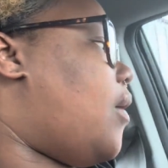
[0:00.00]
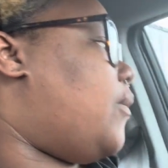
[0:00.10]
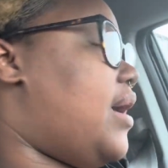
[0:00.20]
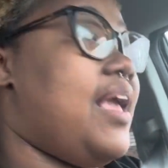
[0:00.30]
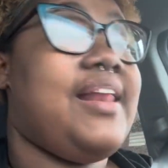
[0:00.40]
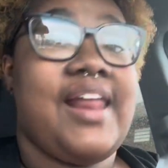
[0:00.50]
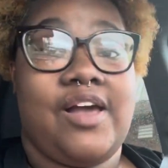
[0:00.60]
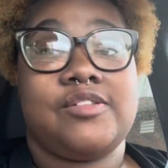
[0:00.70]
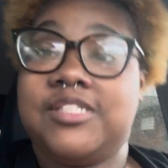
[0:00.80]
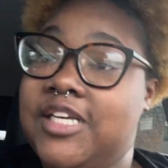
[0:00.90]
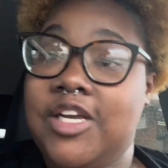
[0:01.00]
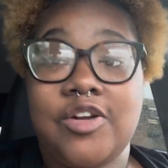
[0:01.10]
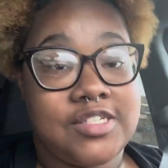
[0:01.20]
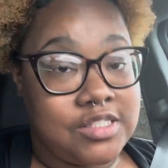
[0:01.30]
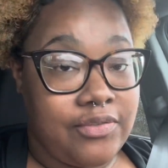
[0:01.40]
way now to get
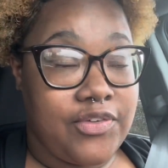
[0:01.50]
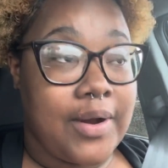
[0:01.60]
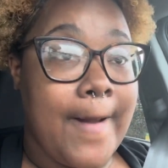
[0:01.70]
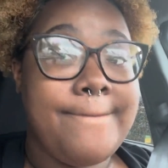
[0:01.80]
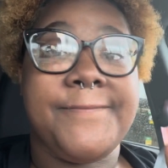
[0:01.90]
Christopher.